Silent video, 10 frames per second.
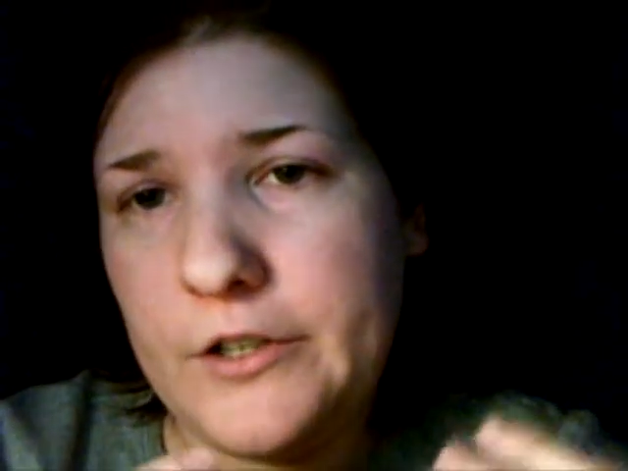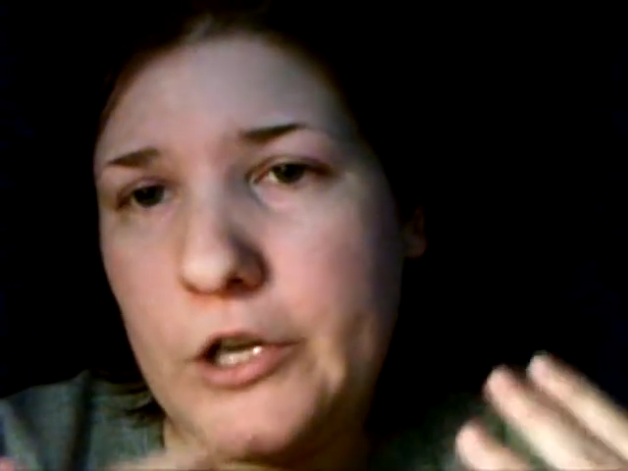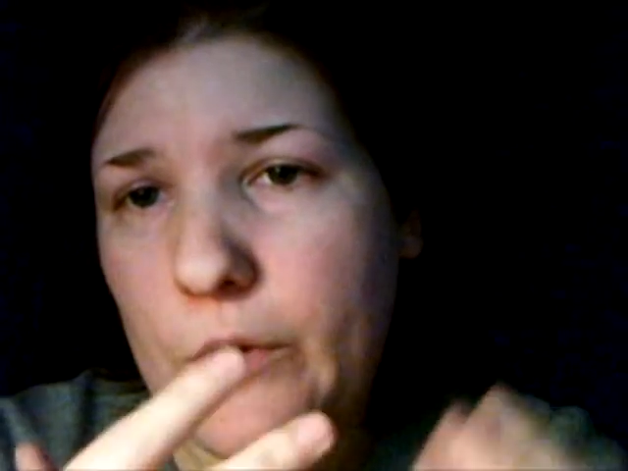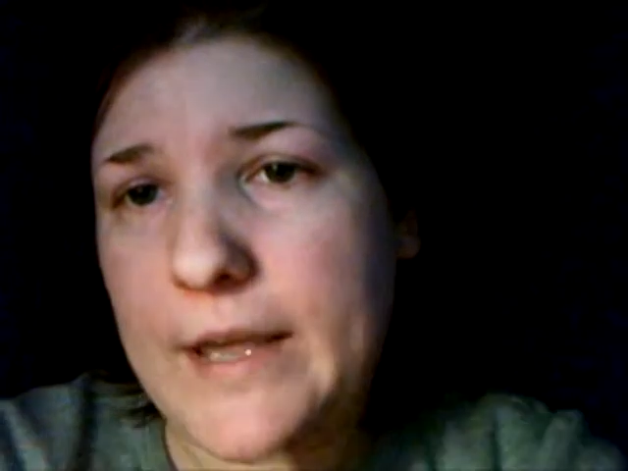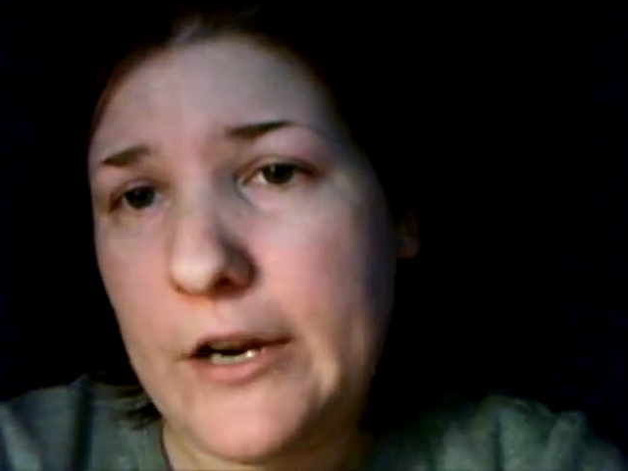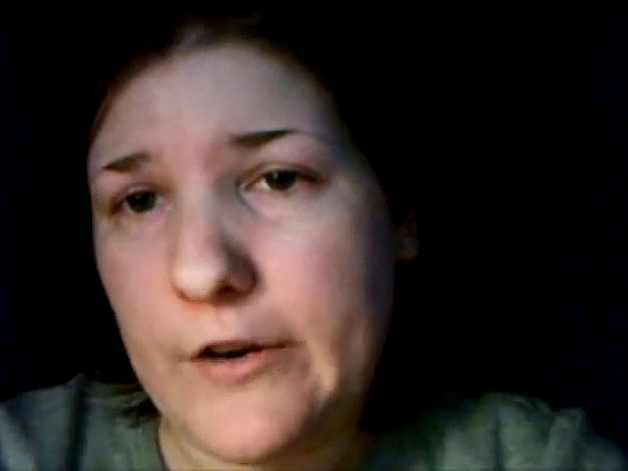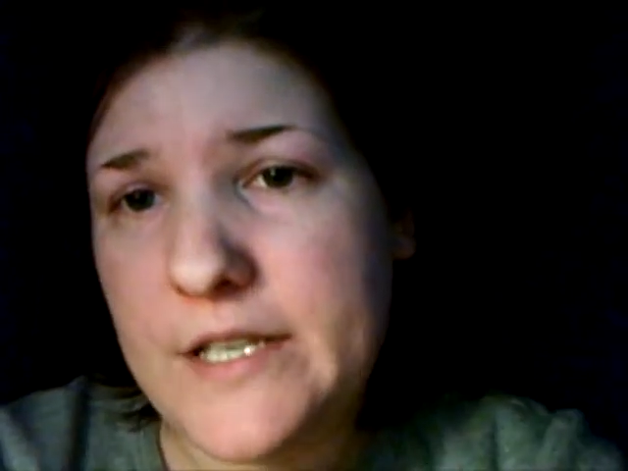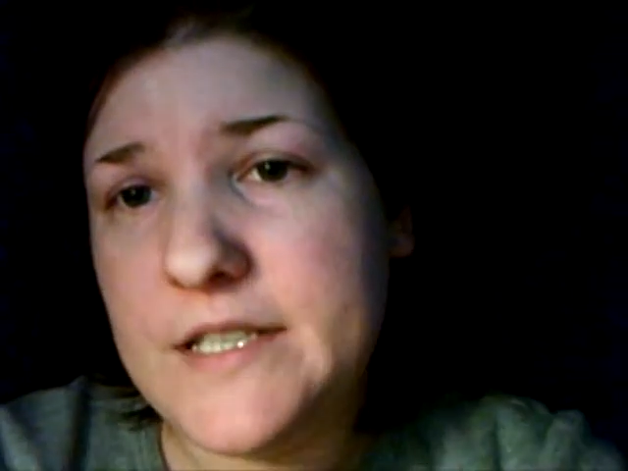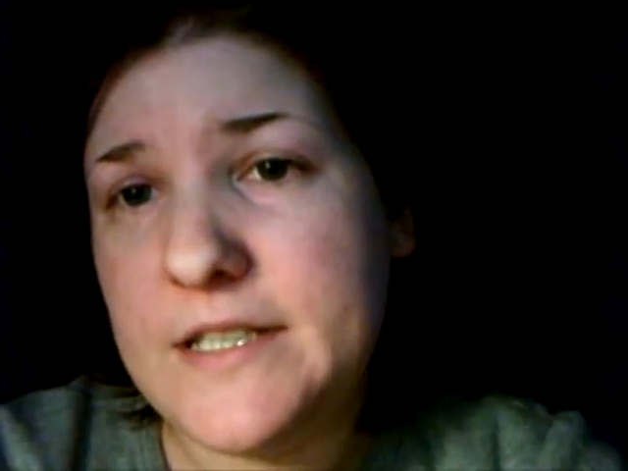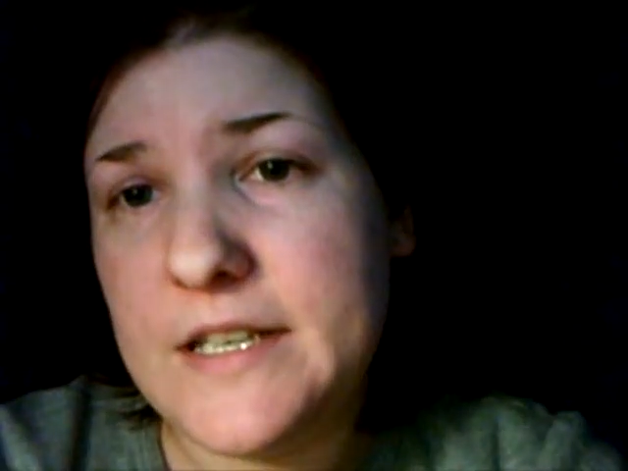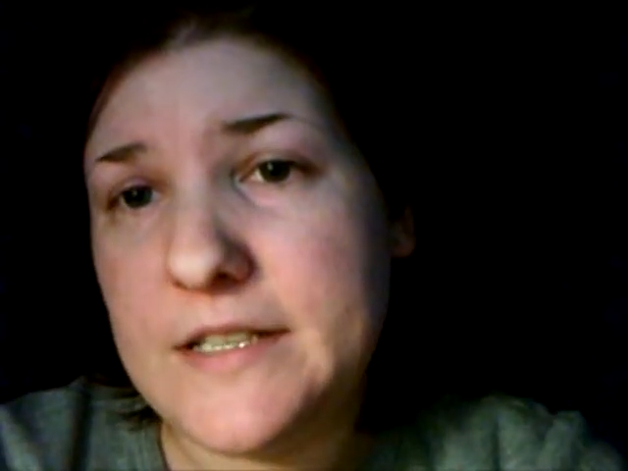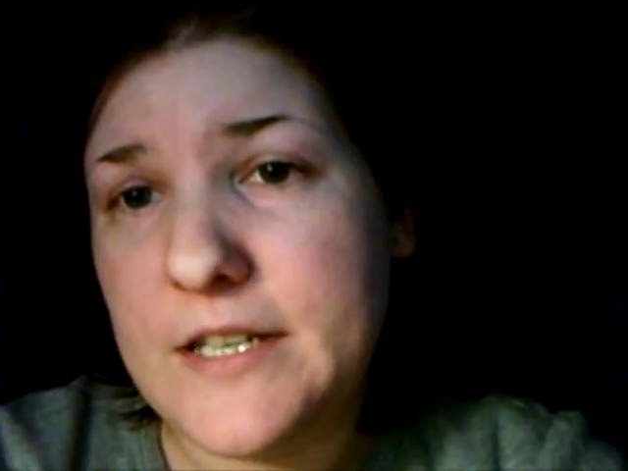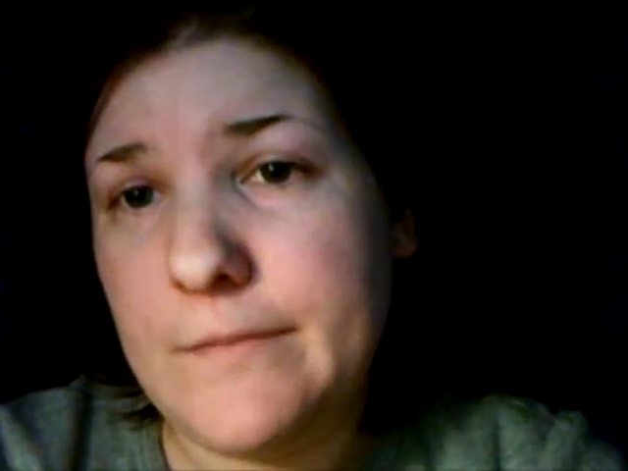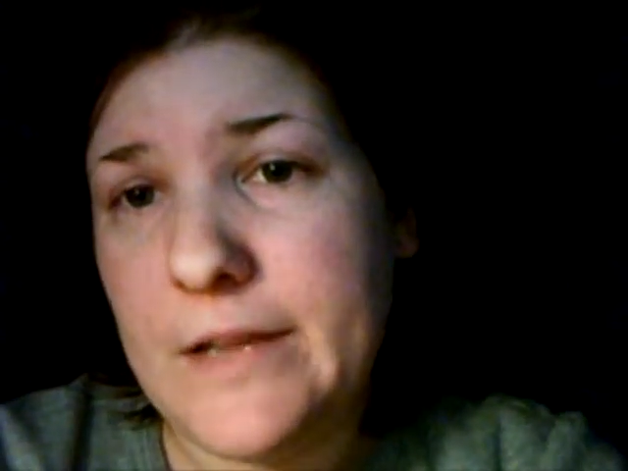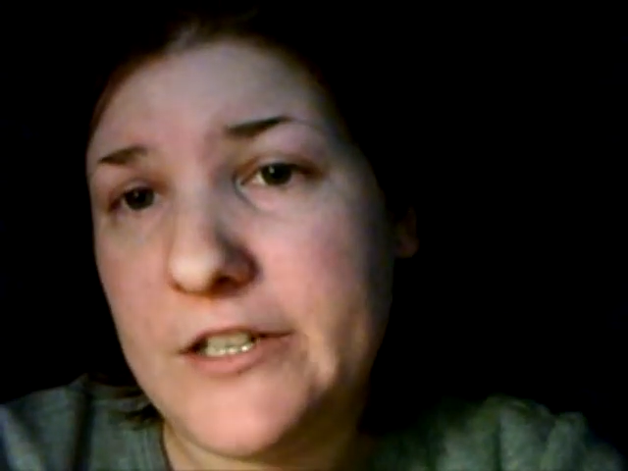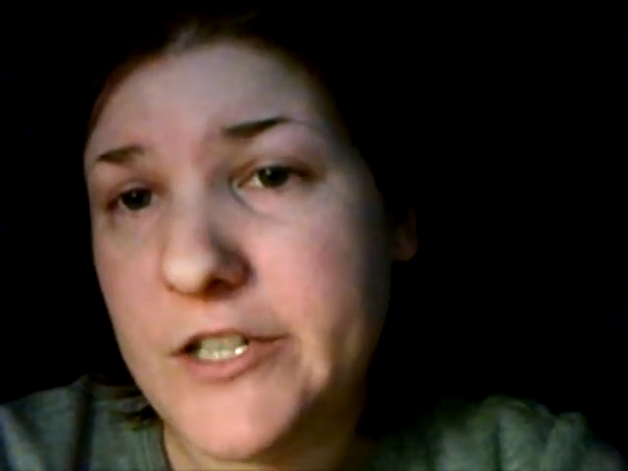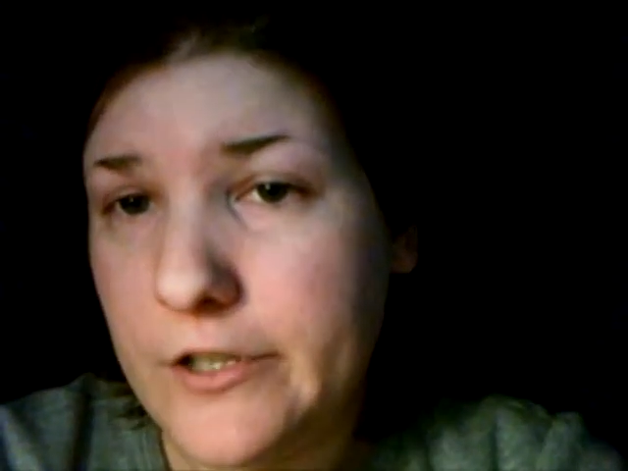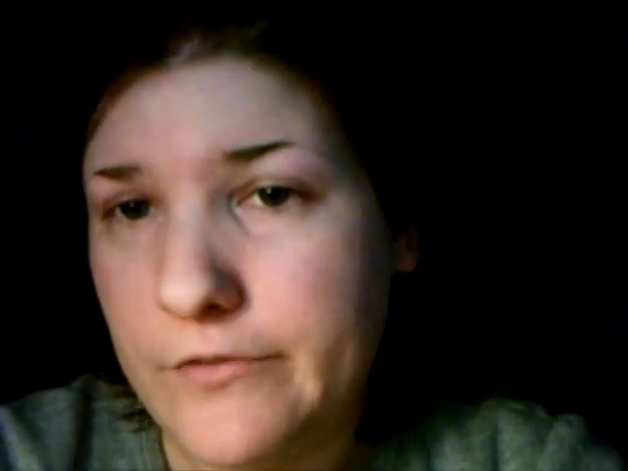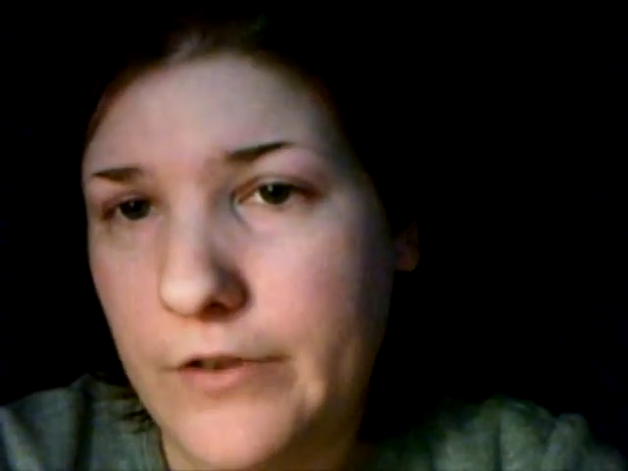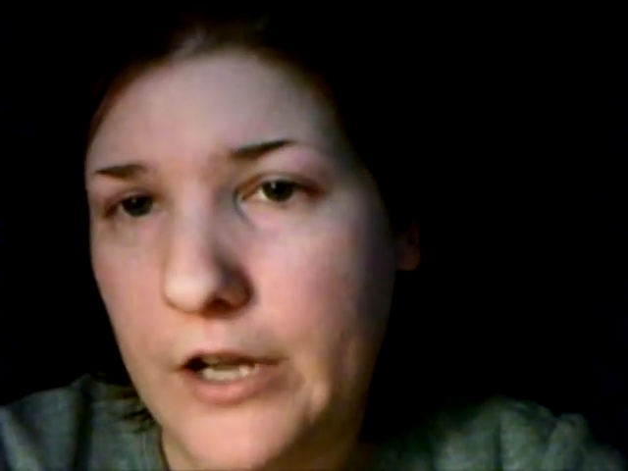coherent system that she
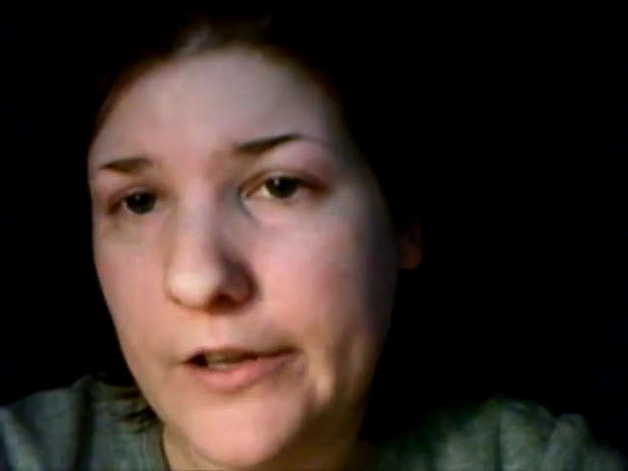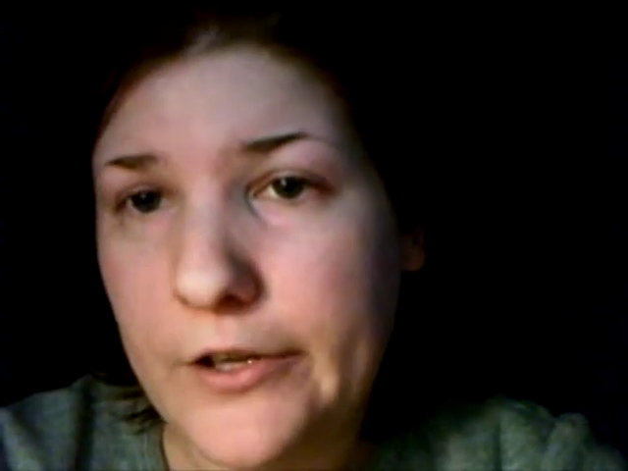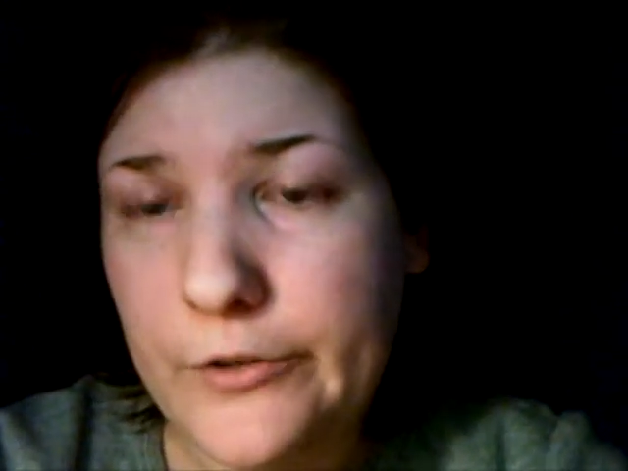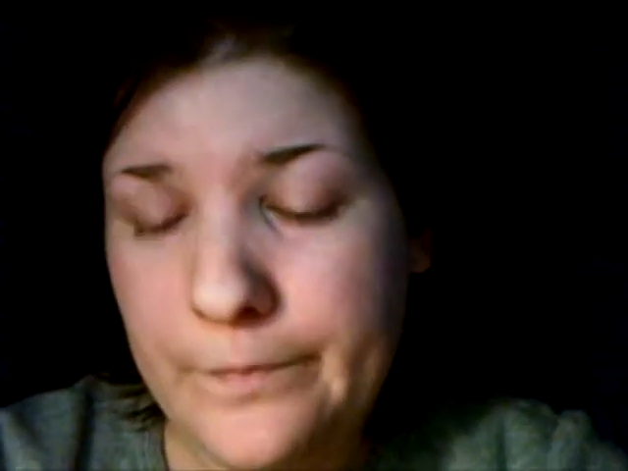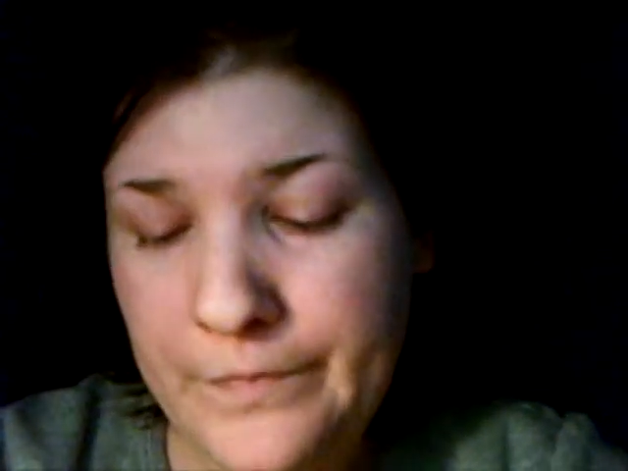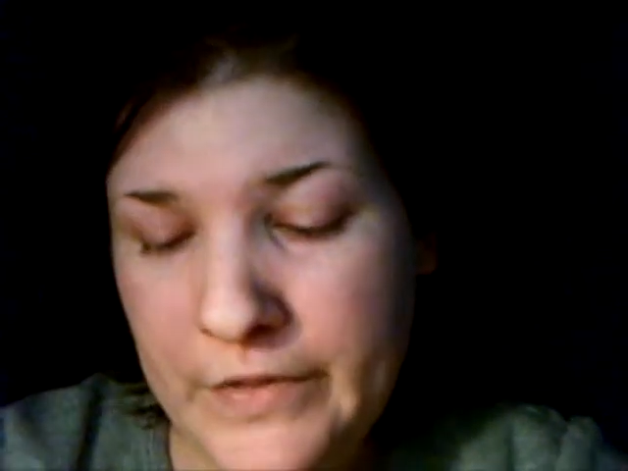could follow.